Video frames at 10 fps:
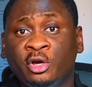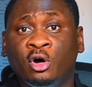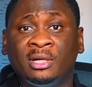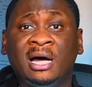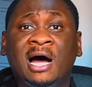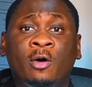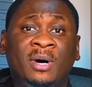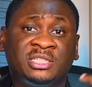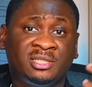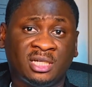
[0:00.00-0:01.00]
under how
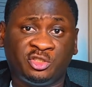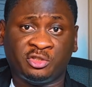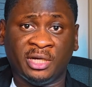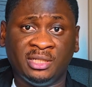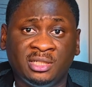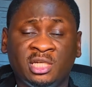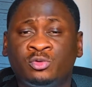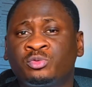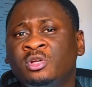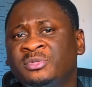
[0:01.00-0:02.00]
machines are trained is
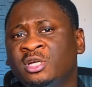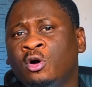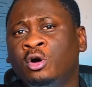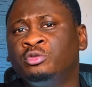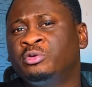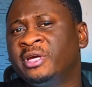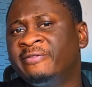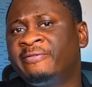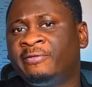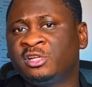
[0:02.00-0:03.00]
something called
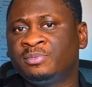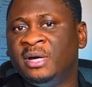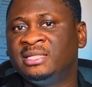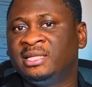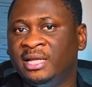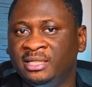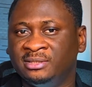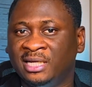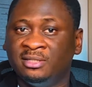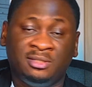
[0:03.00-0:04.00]
reinforcement learning.
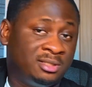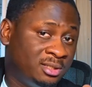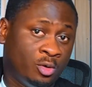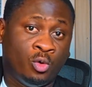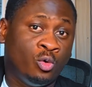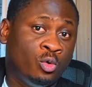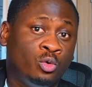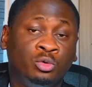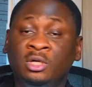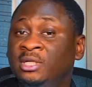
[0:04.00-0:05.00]
Now this is a
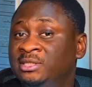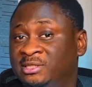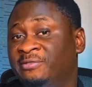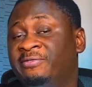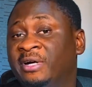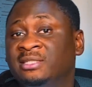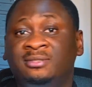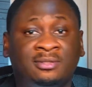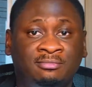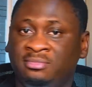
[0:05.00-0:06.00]
whole different
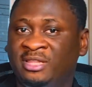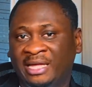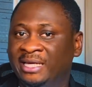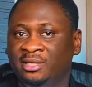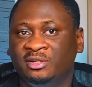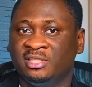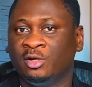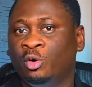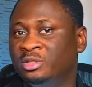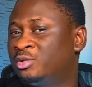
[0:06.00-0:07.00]
thing on its
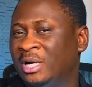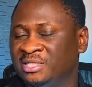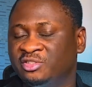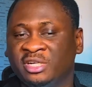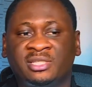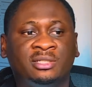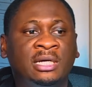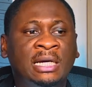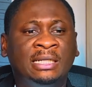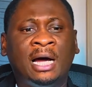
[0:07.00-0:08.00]
own. It's quite interesting.
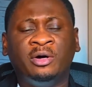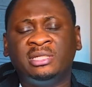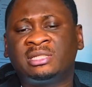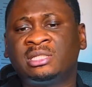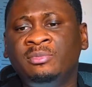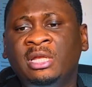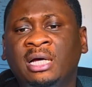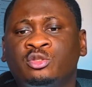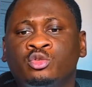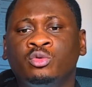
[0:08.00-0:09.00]
Now it's
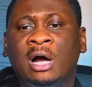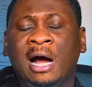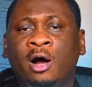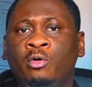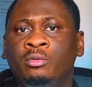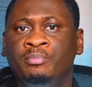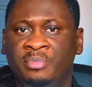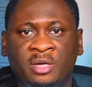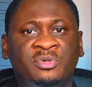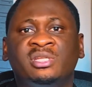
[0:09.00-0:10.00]
similar to how
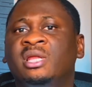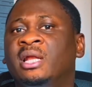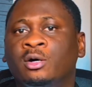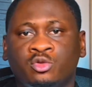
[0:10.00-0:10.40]
babies learn how